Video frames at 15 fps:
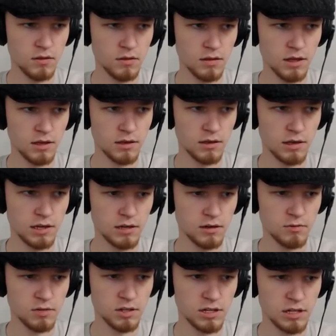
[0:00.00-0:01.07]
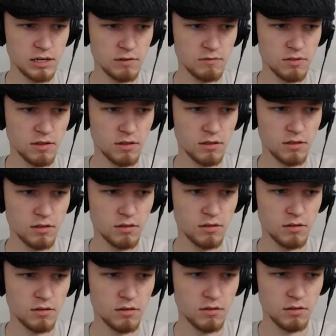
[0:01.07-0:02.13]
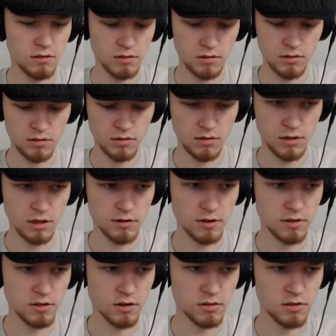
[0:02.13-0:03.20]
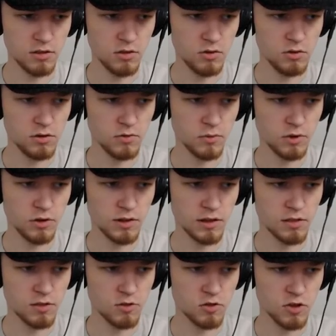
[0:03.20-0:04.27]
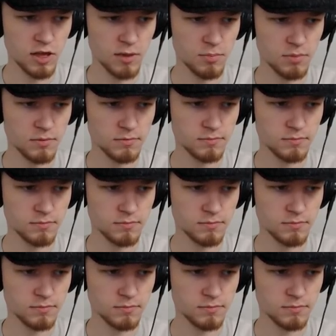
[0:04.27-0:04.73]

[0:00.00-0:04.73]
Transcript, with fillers: Okay, good. You're relieved. I already talked to you. You're the one who likes the ship.